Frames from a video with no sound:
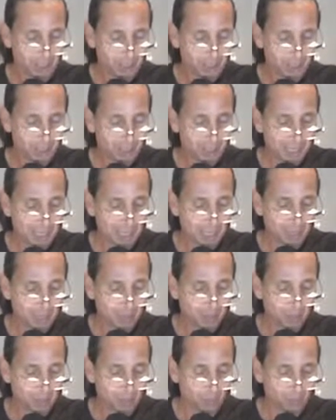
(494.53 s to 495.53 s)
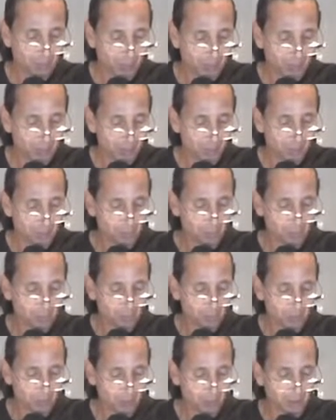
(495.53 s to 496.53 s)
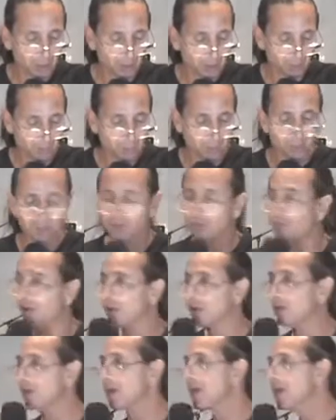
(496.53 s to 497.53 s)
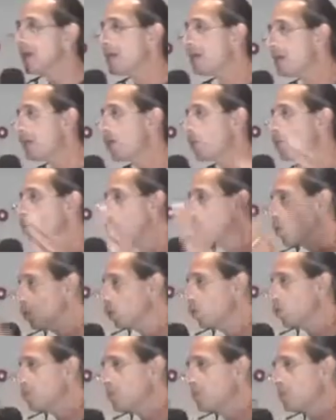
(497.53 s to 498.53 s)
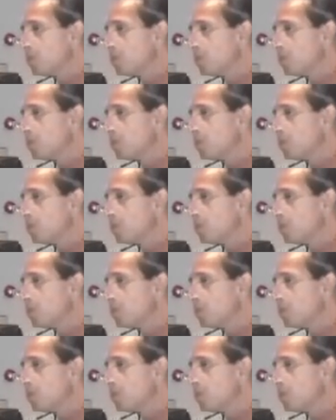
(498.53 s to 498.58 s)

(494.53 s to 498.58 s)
Is this not a brand plucked from the fire? Now, who